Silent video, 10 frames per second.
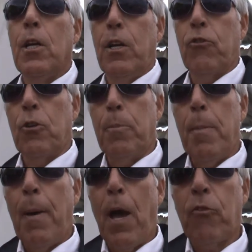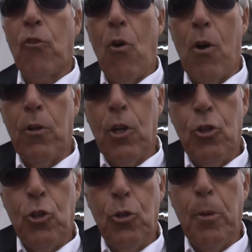is going to be passed on
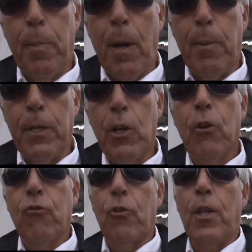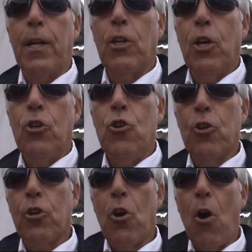to the public so that
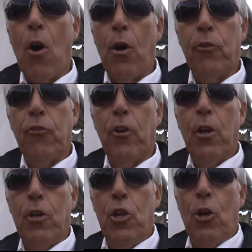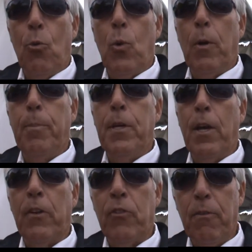your cars, you know, will be
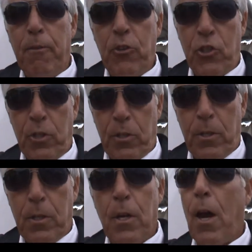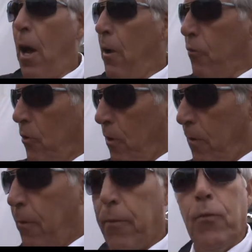as efficient yeah. as
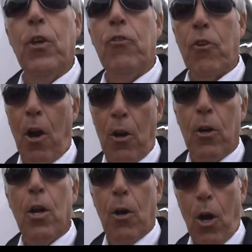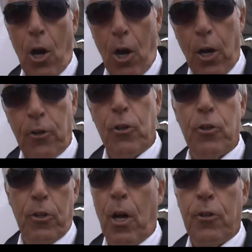these are
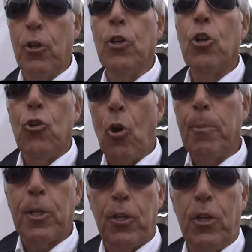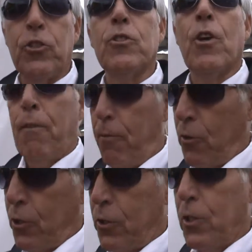under under normal conditions
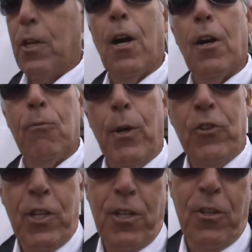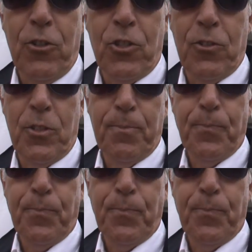versus our racing conditions.